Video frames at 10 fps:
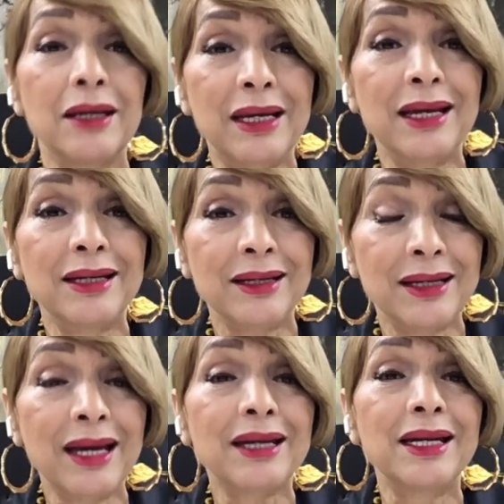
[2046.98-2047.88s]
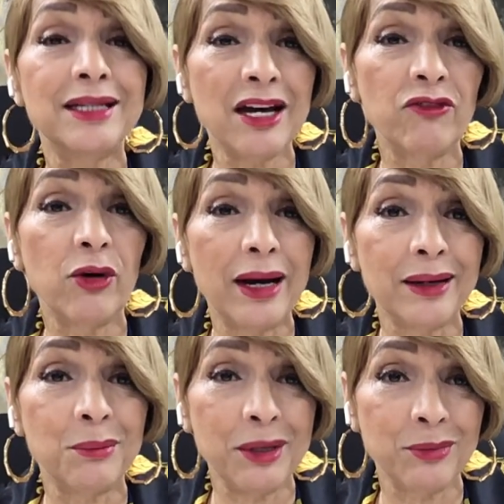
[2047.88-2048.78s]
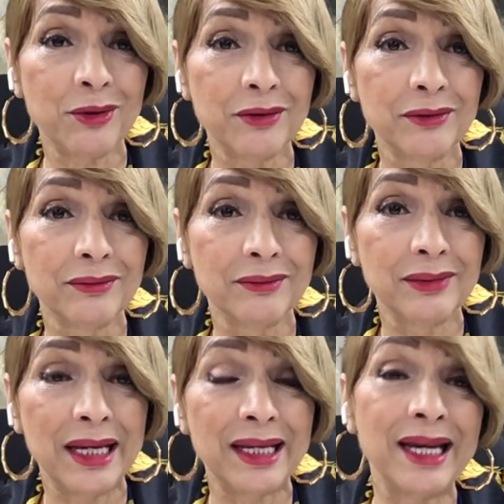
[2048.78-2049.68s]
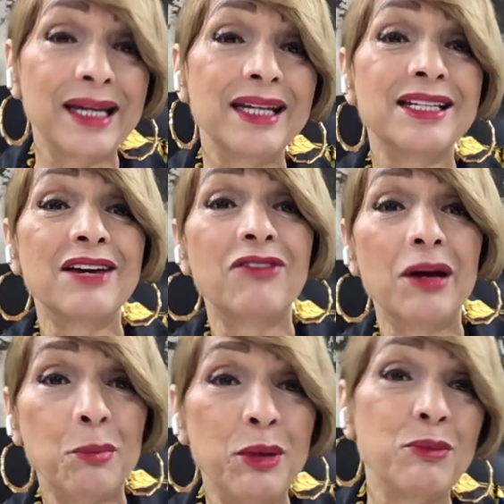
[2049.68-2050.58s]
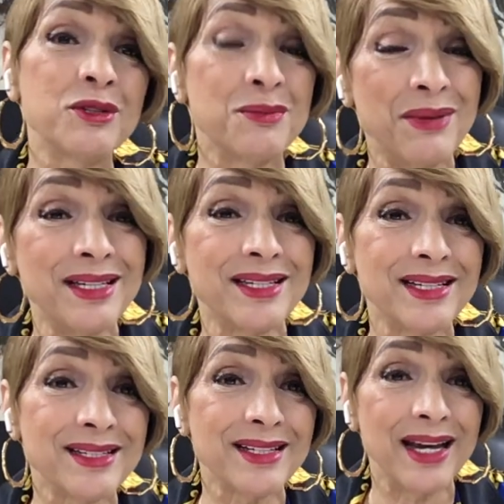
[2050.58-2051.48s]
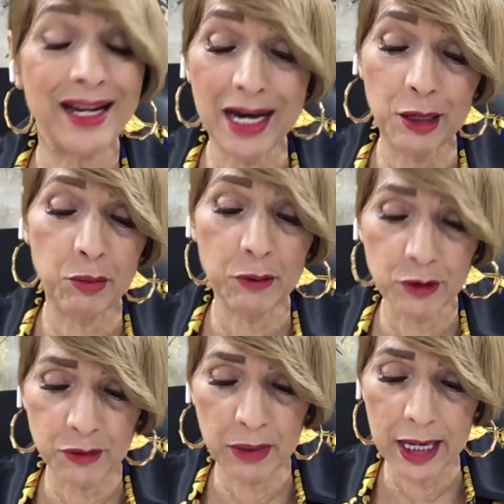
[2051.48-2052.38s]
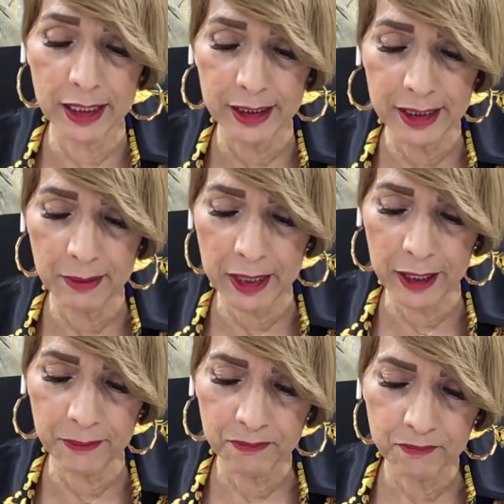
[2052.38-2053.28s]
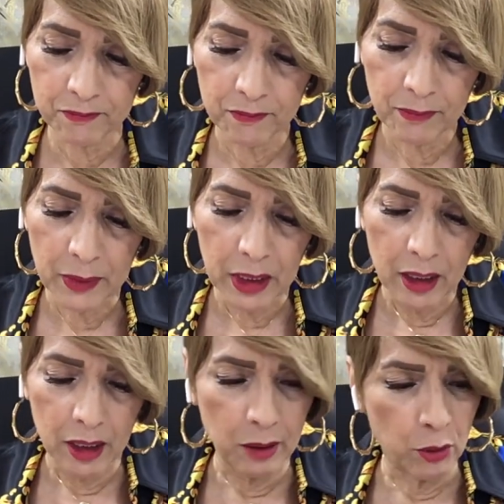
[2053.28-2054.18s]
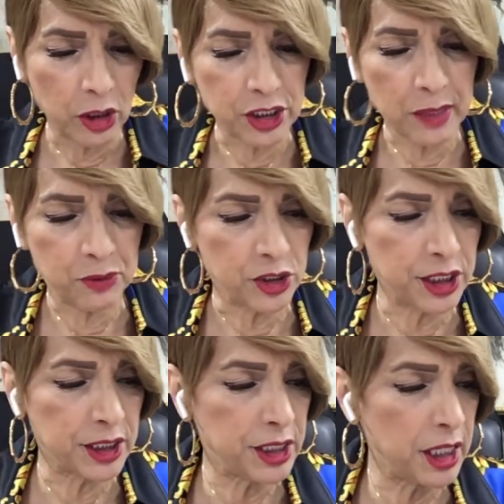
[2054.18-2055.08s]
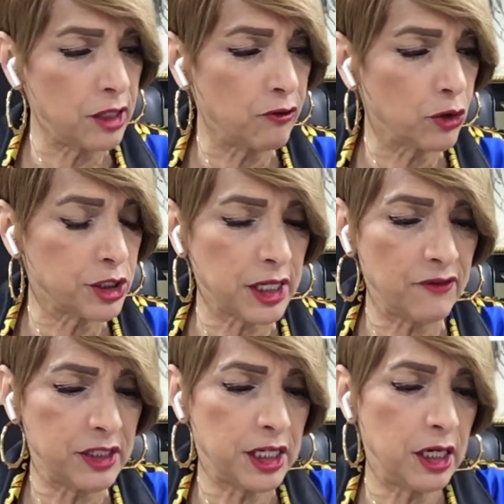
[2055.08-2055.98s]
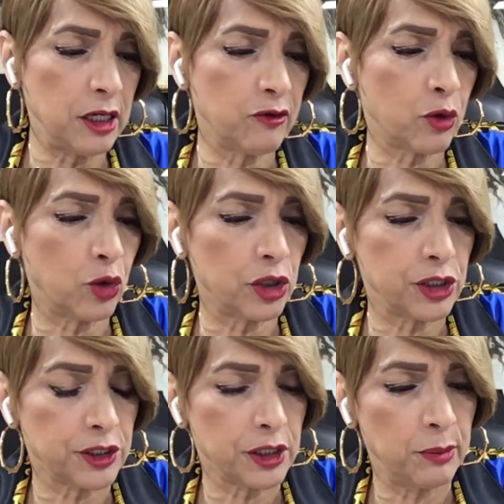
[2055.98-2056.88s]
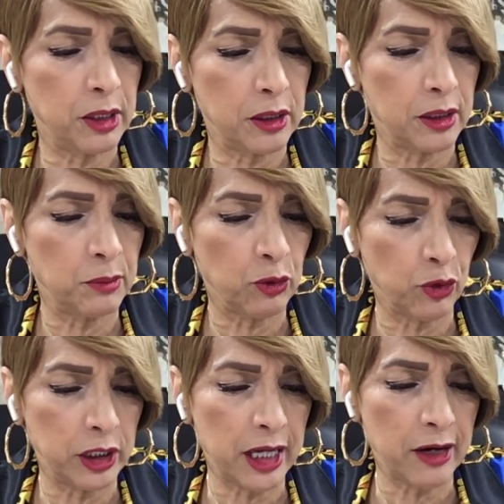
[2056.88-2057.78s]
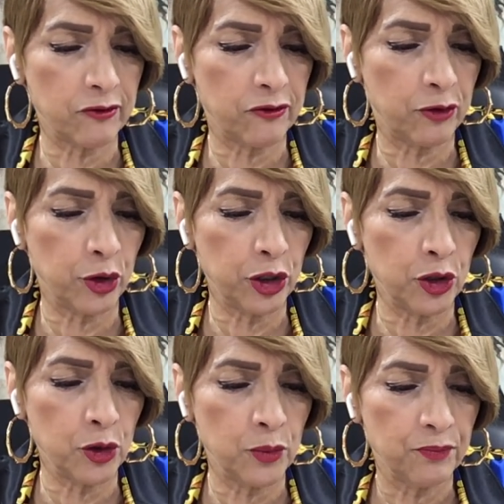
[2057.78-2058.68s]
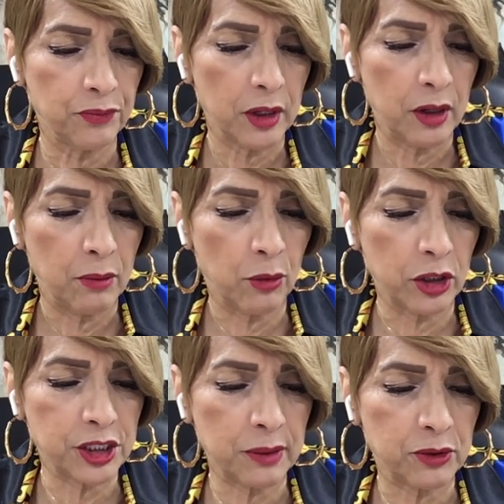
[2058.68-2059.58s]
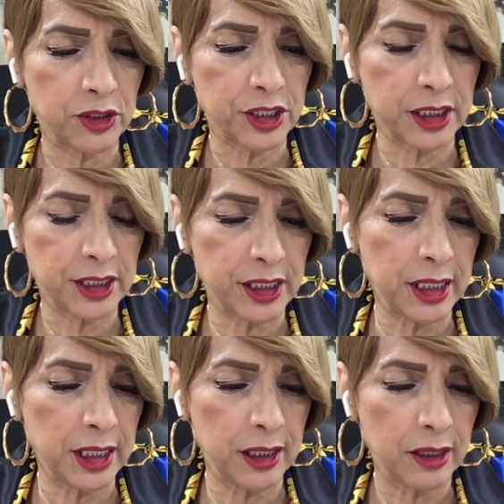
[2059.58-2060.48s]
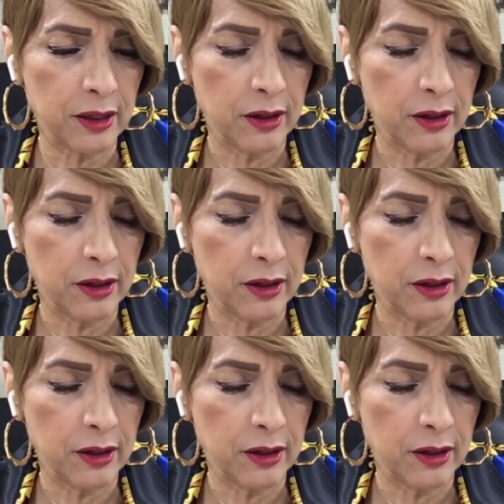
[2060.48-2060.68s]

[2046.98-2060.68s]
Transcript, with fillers: getting it, kicking the devil out of people and kicking the devil out of people's business and out of people's bodies. Amen. Uh, Mark chapter 16 and verse 17, of course, let me let me read that for you. Mark chapter 16